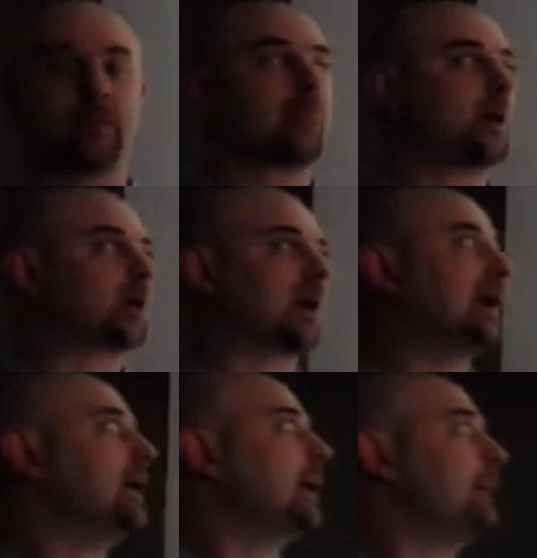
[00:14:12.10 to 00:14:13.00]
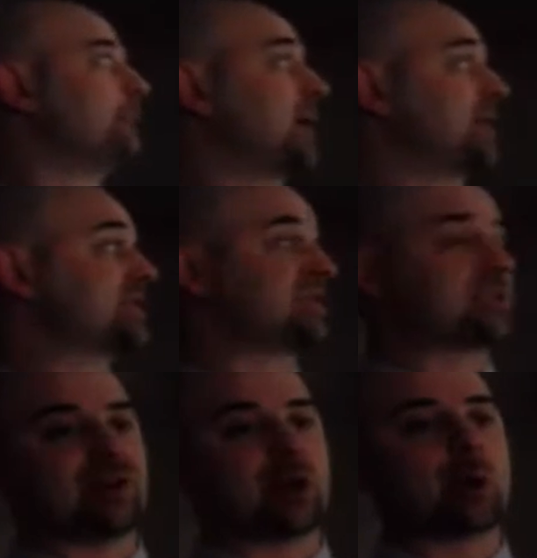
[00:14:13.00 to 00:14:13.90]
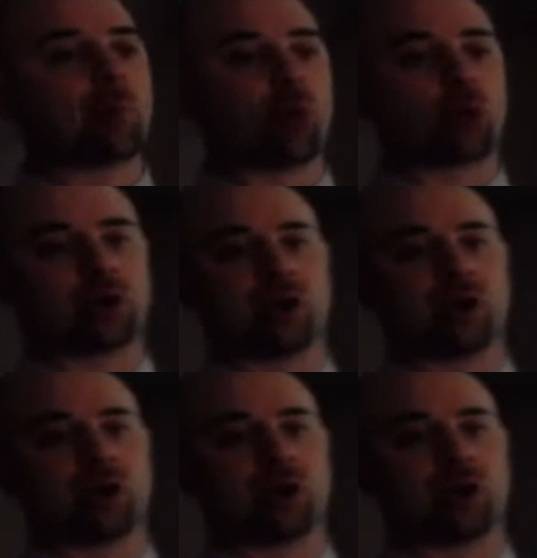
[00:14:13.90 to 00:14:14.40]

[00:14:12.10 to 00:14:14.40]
Okay. Now this is a very important